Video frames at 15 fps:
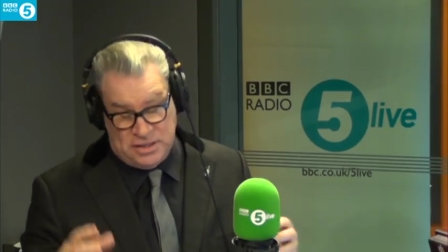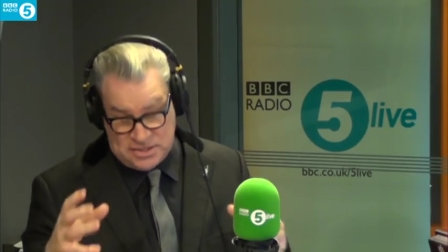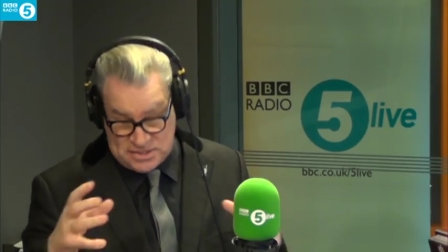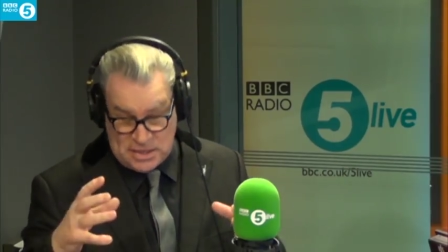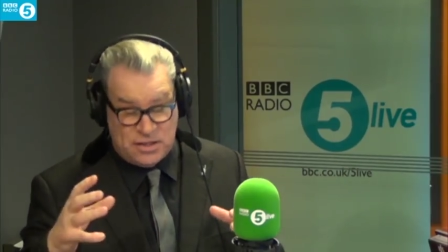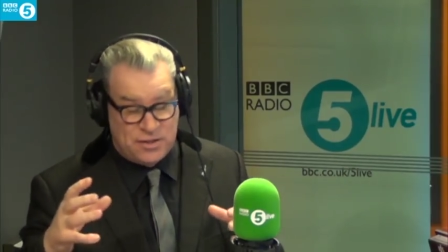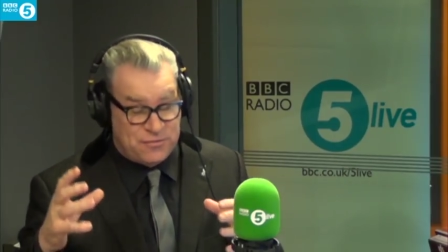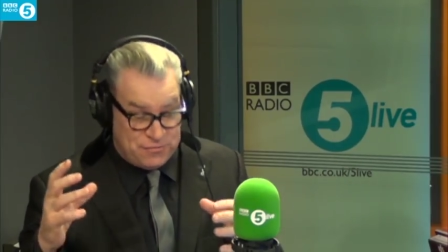
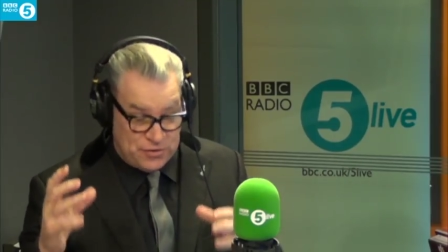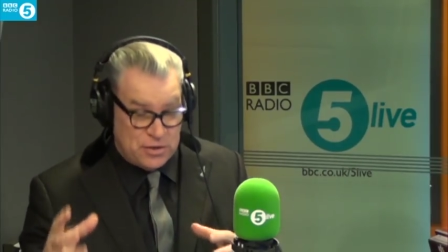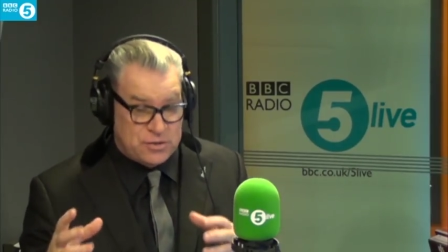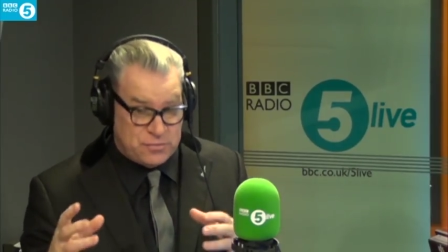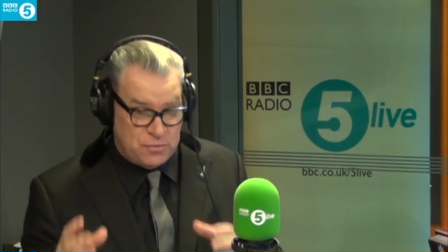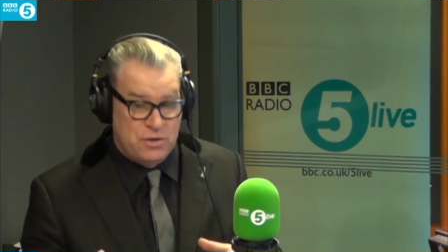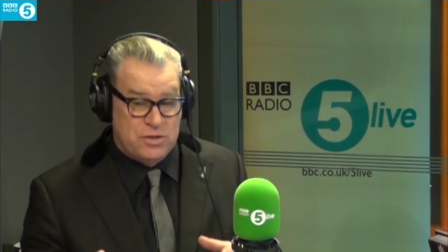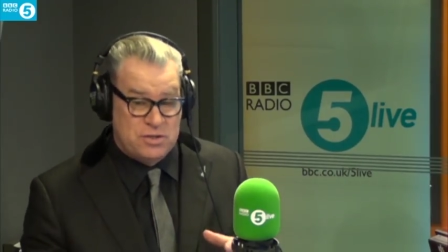Incidentally, the
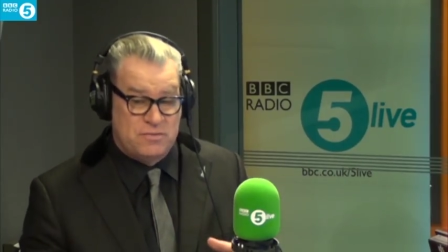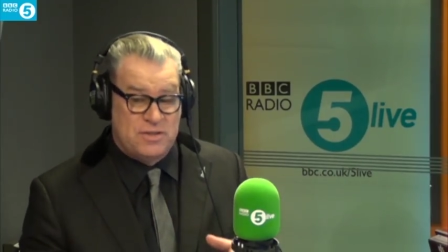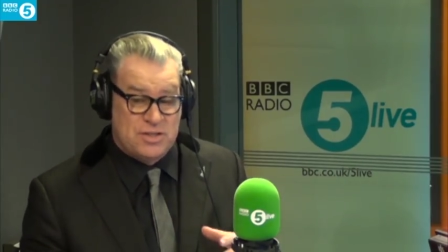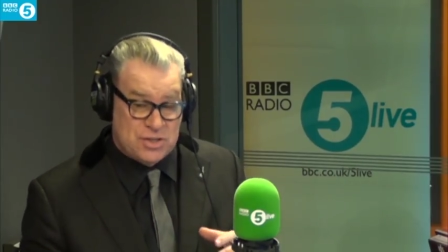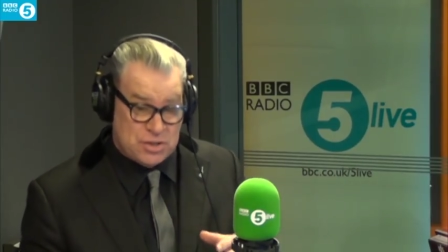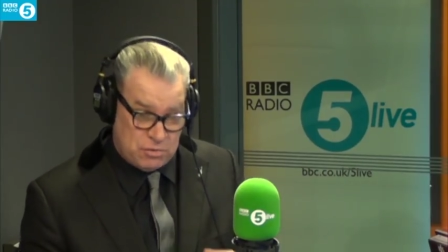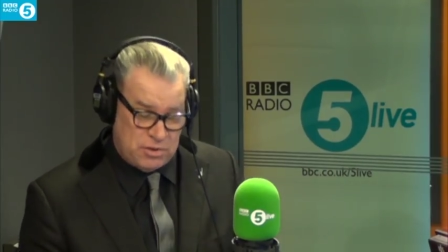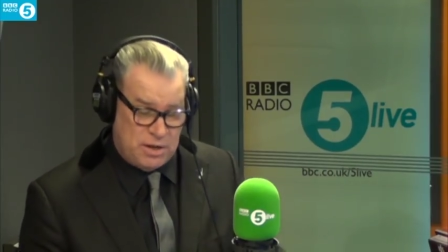first version of this
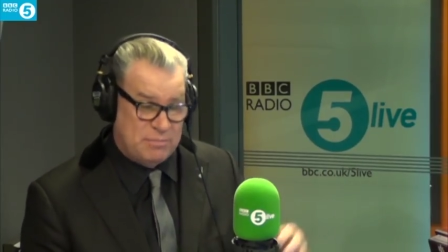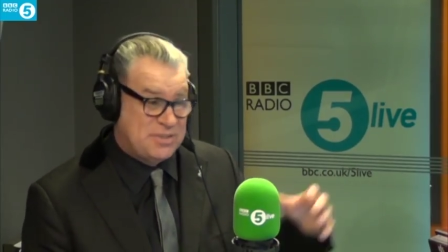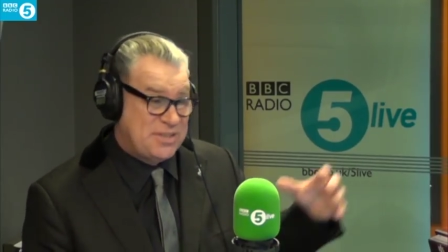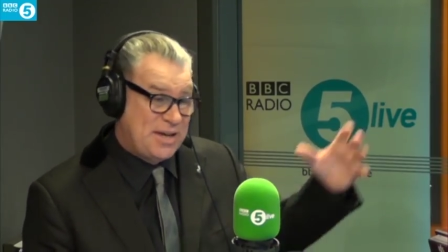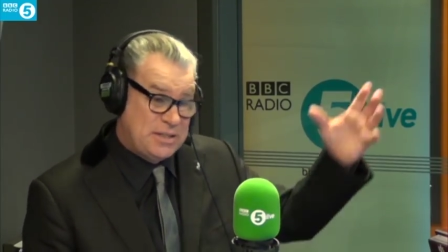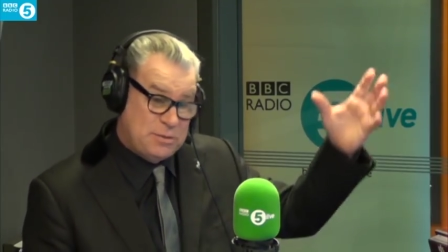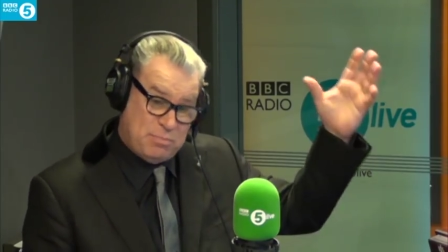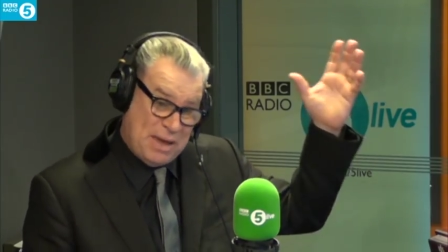script
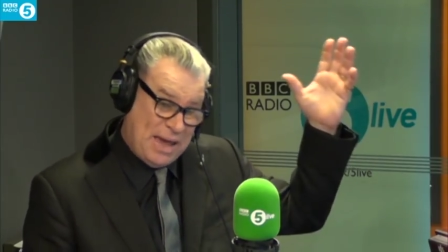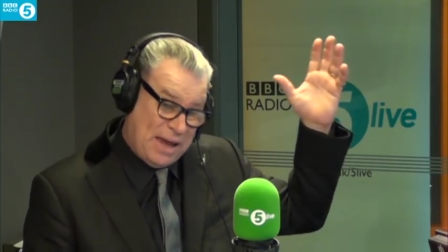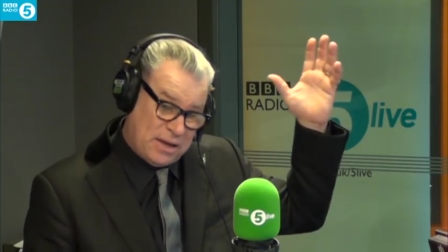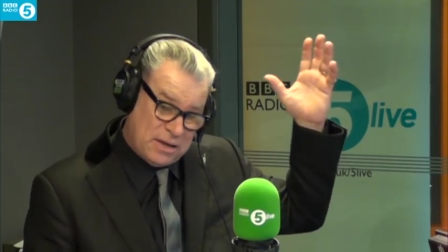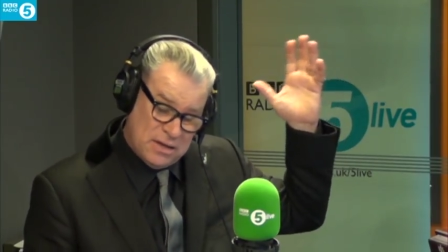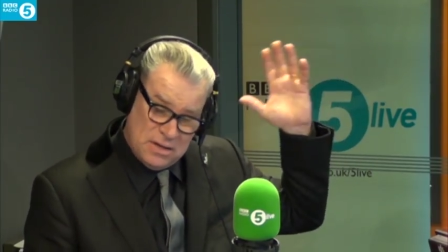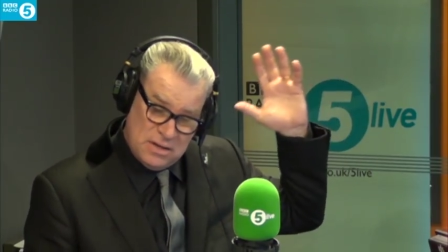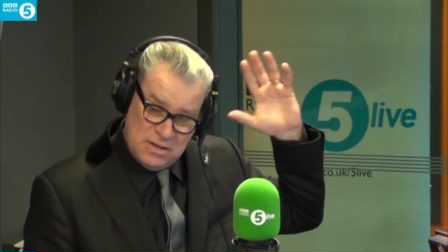dates
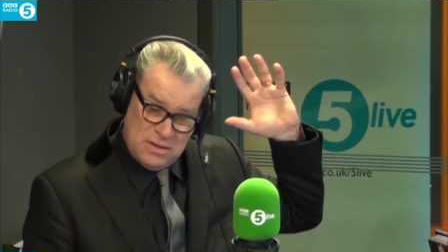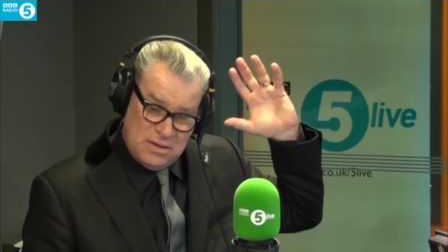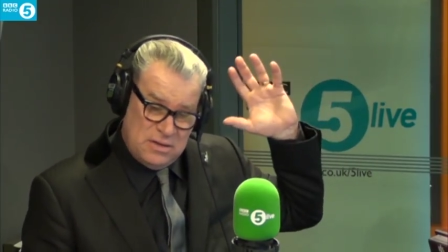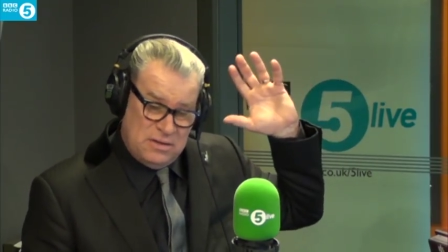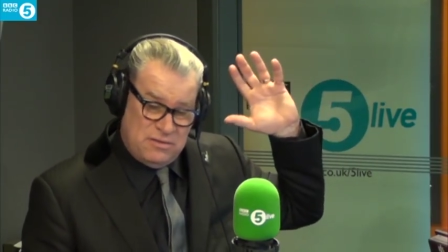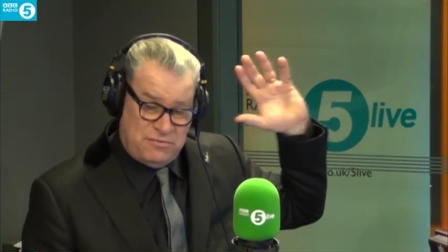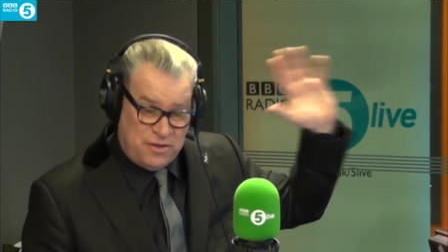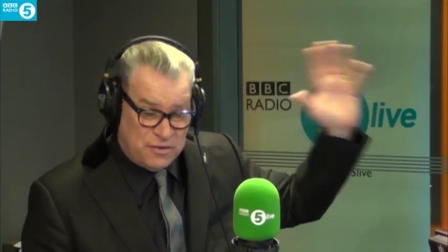back
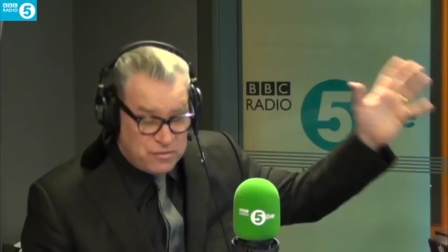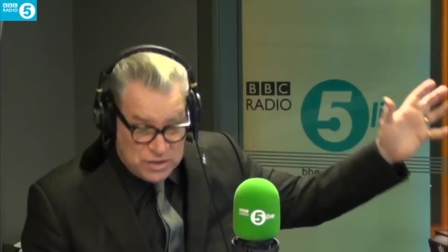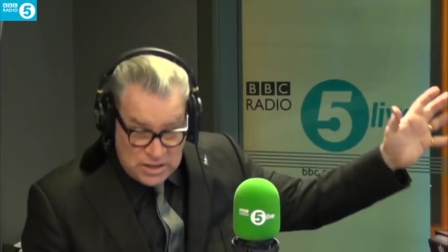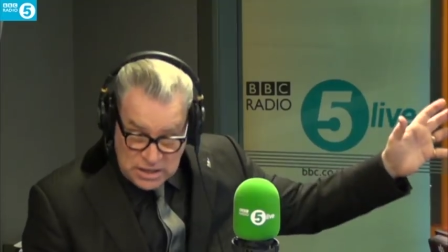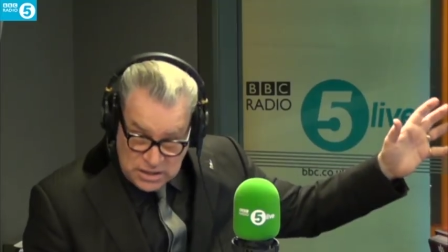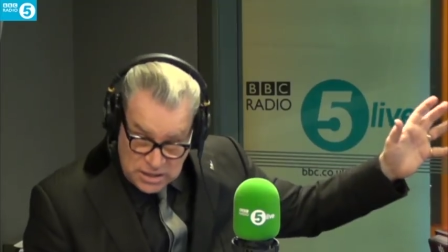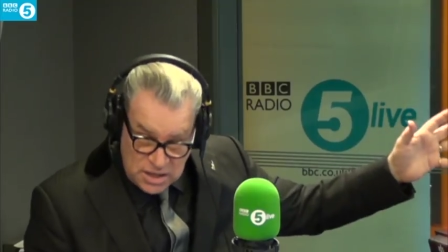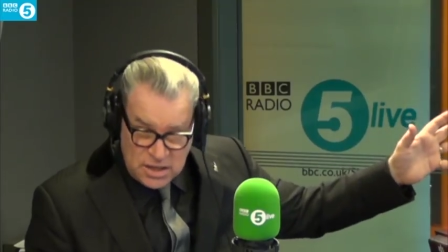
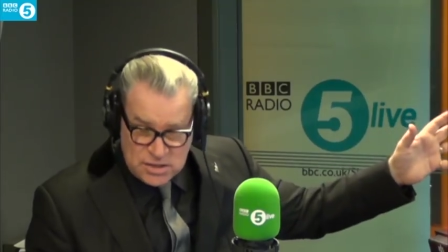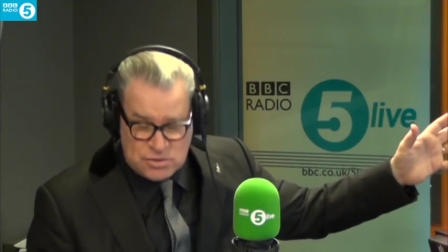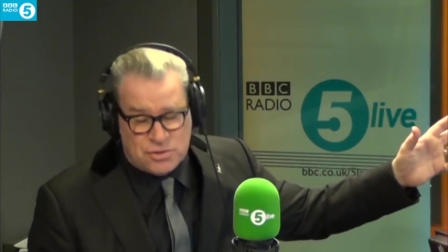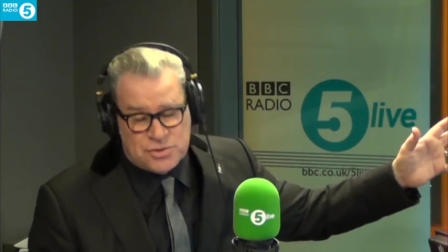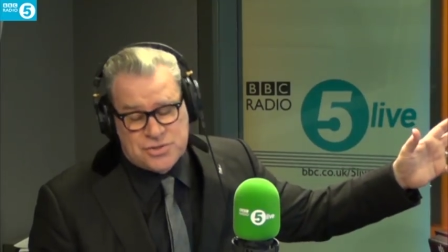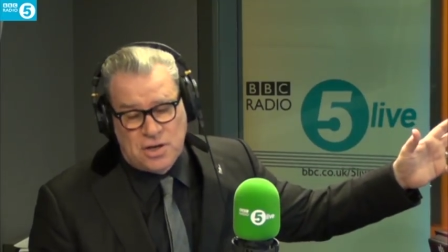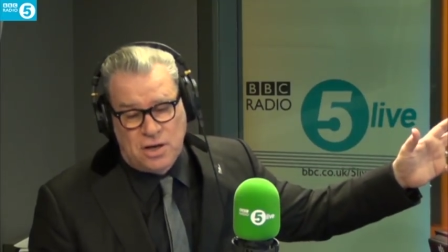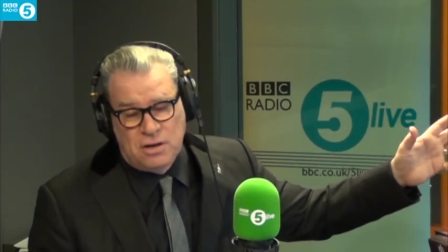15 years
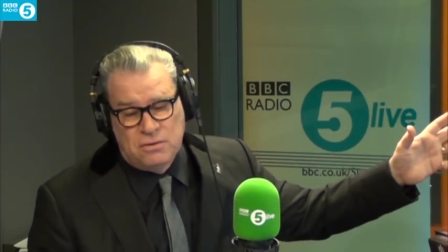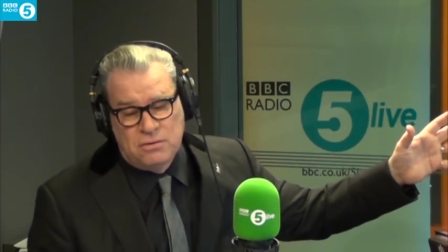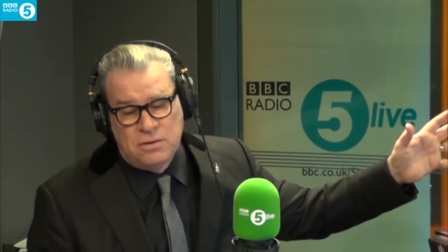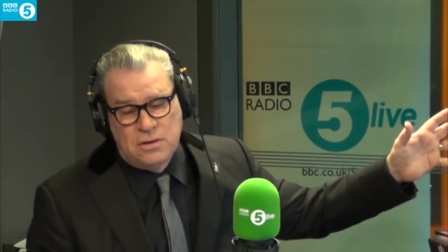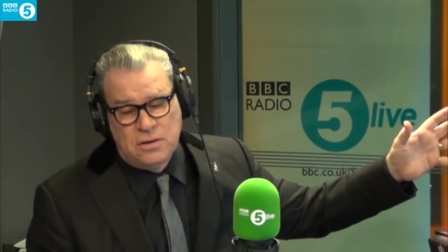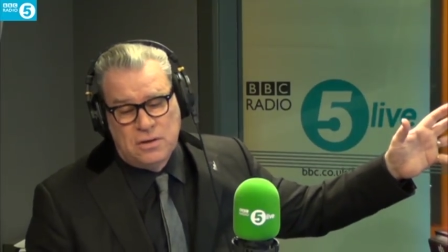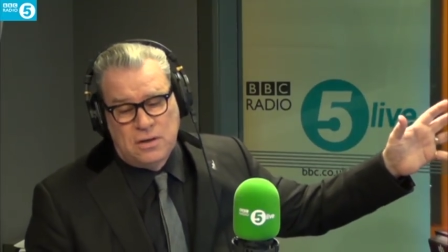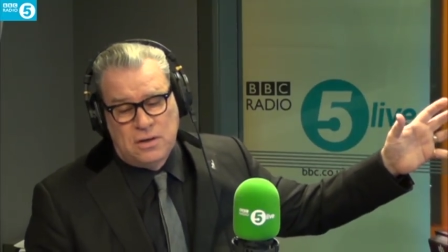or so.
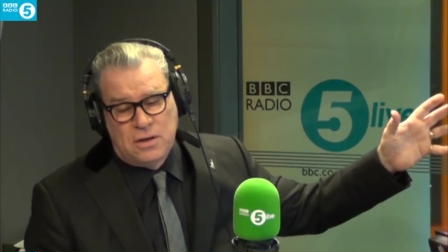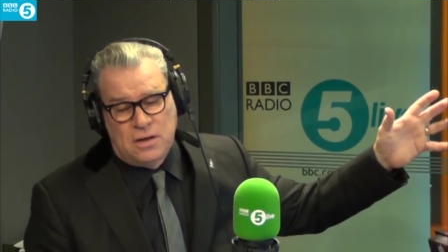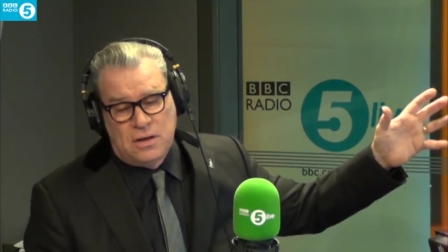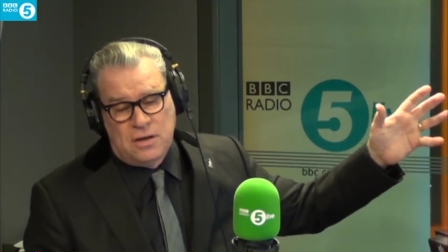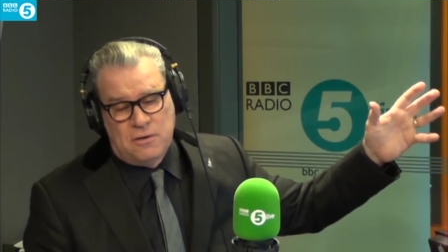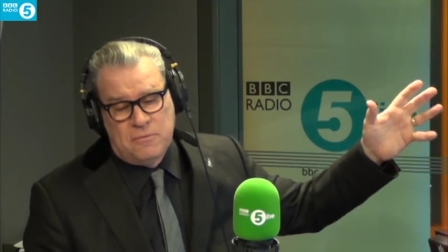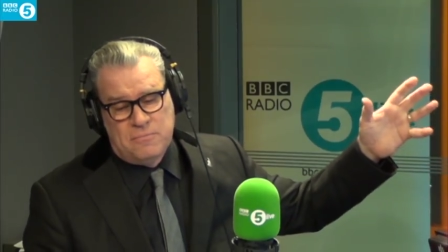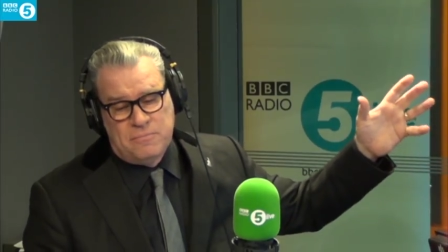
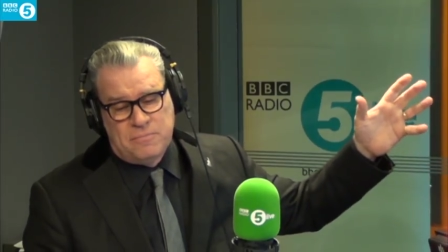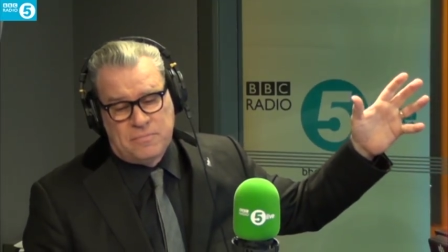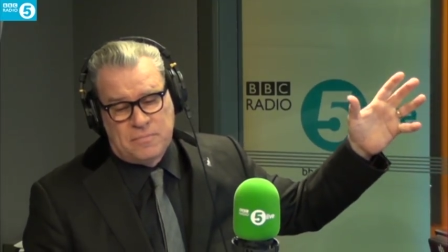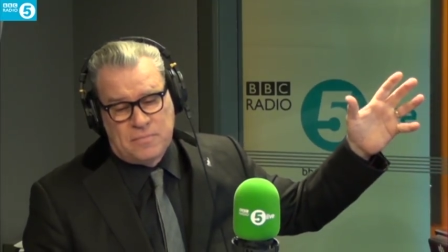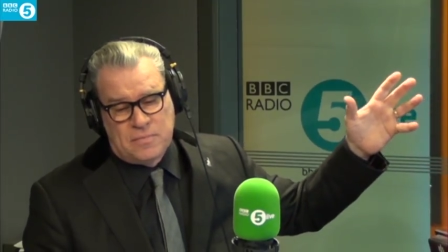Um,